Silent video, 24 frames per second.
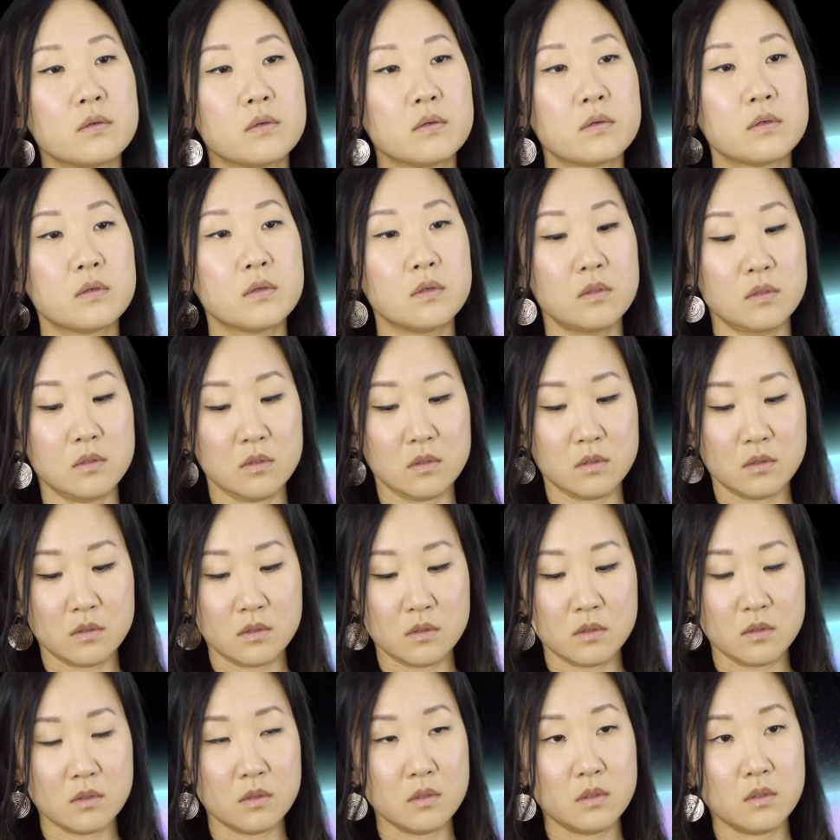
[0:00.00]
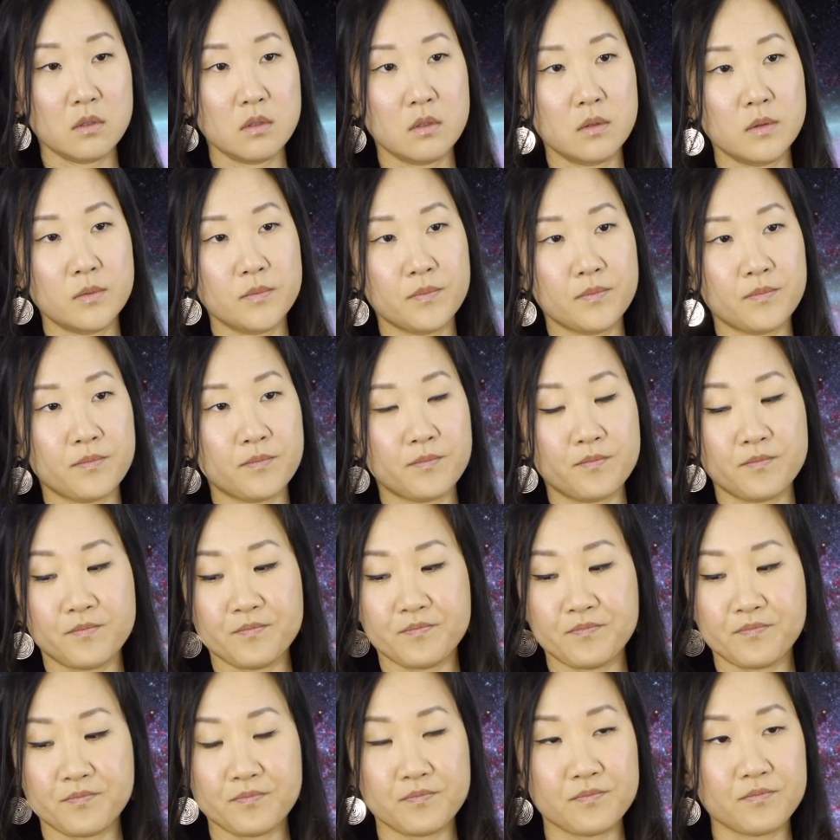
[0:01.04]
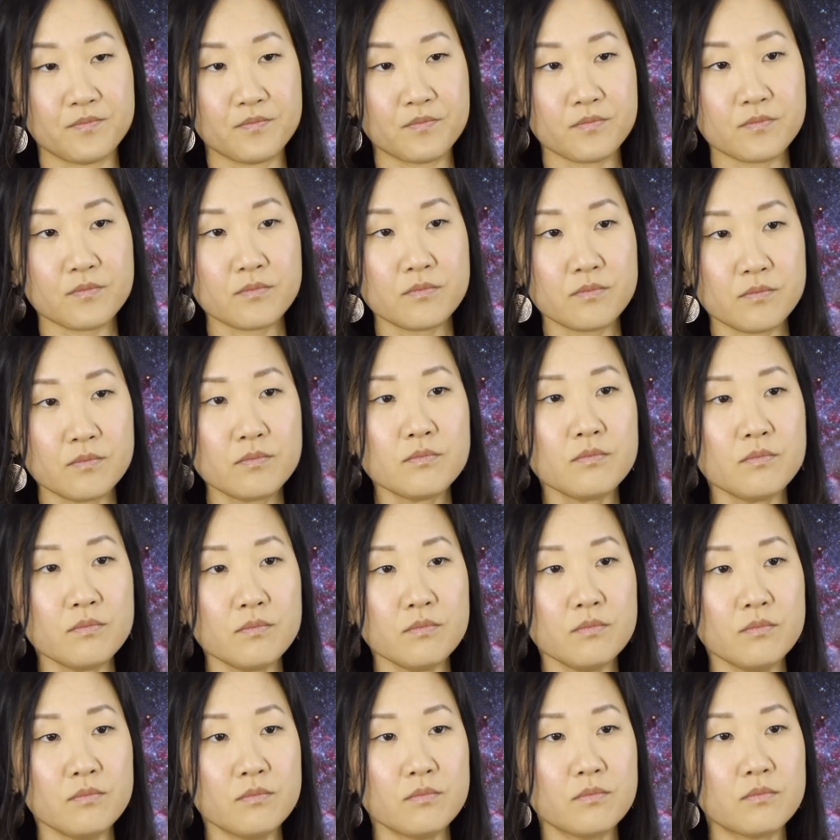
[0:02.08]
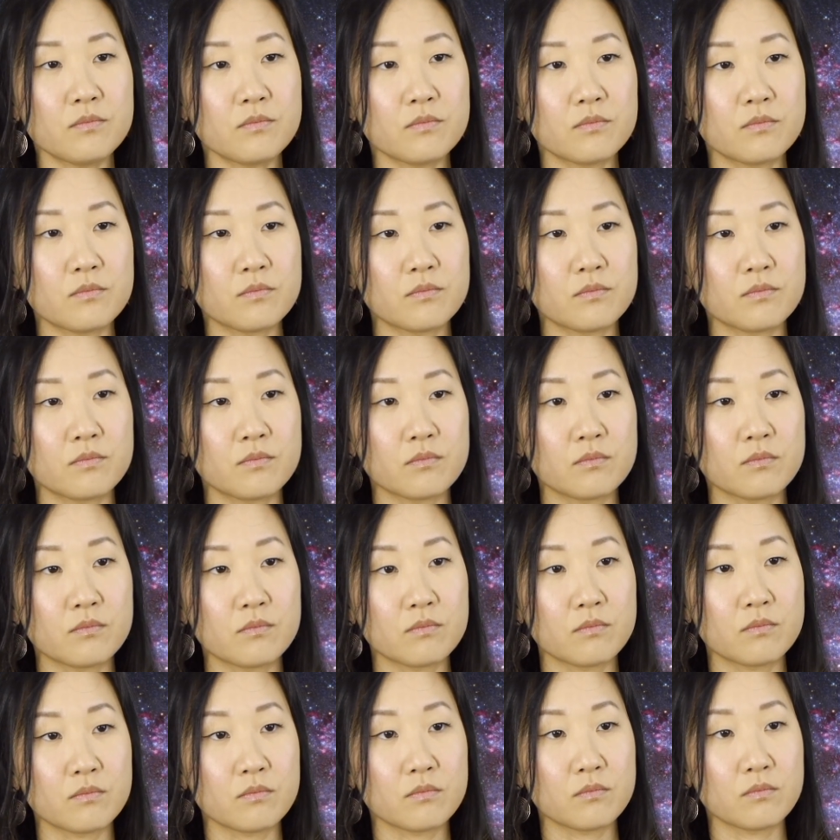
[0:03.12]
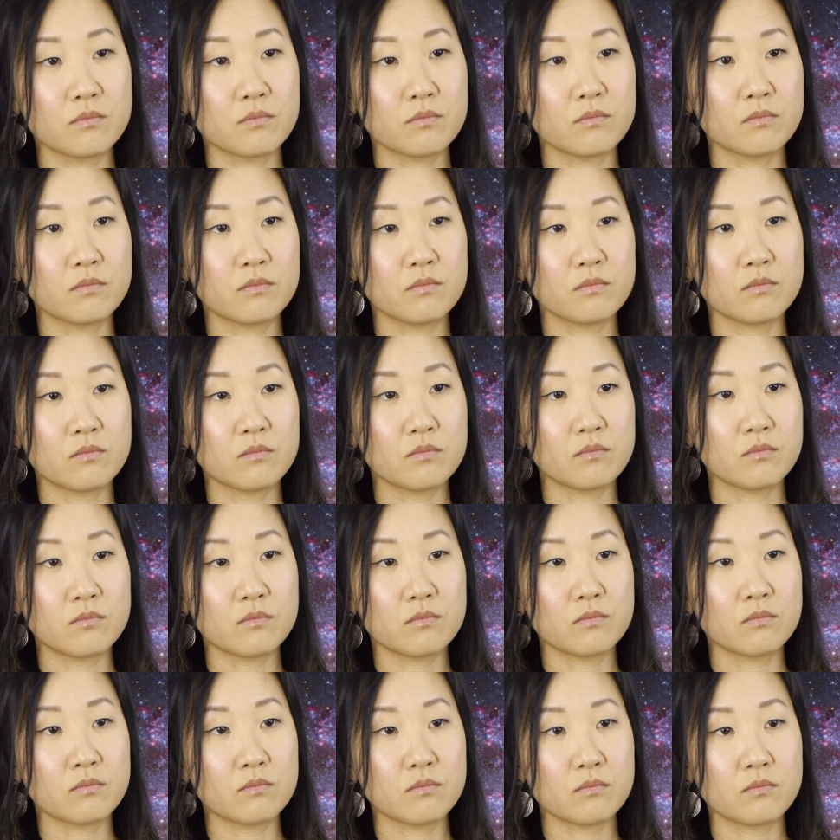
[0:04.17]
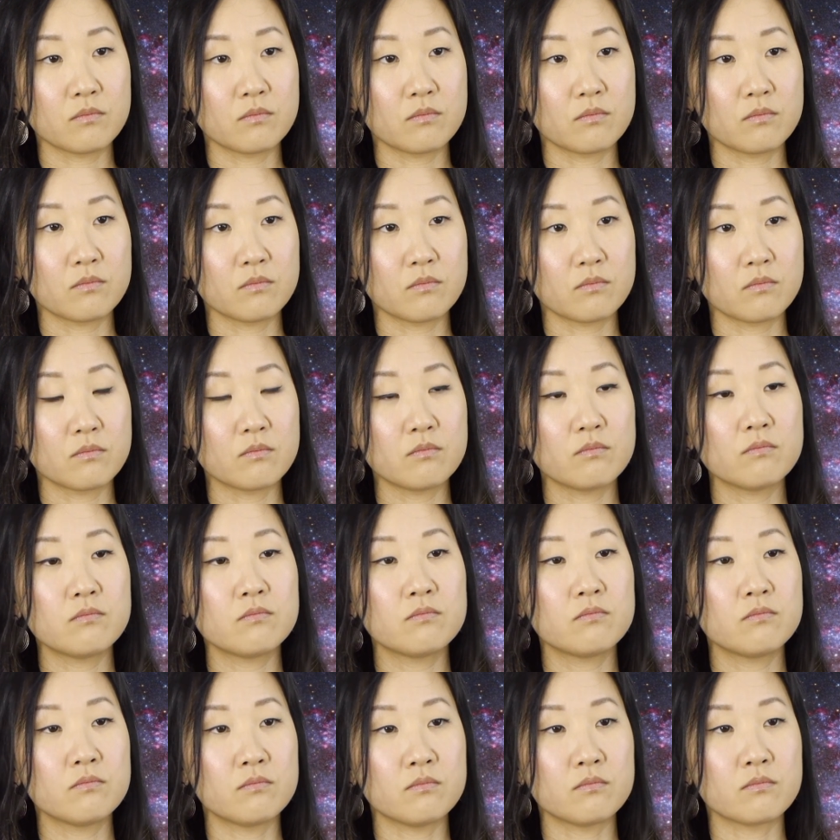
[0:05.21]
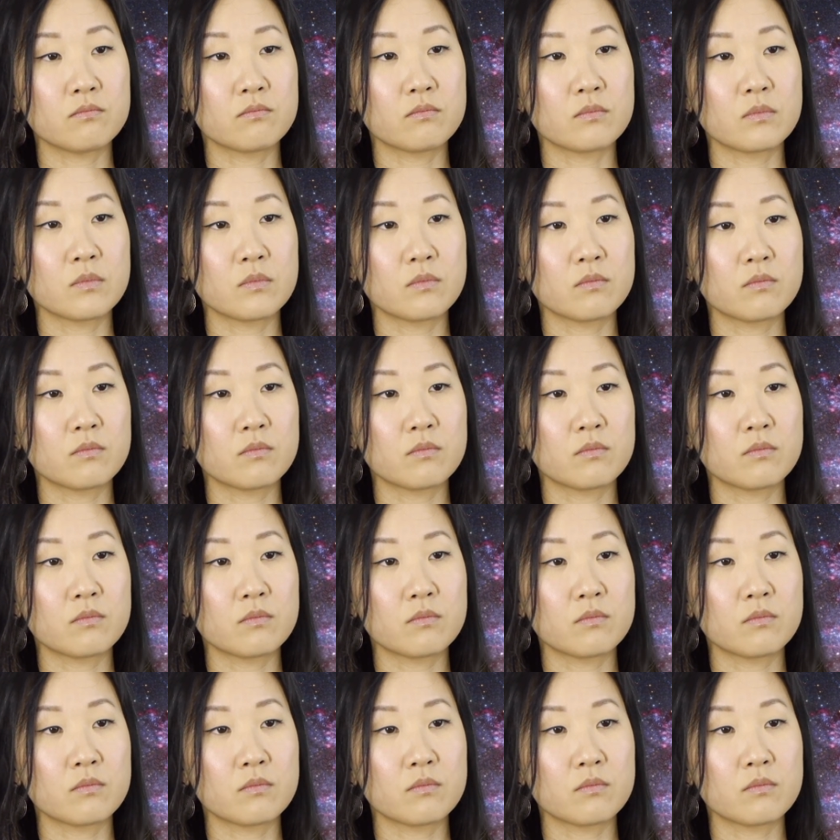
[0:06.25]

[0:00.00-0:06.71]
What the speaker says: (silent)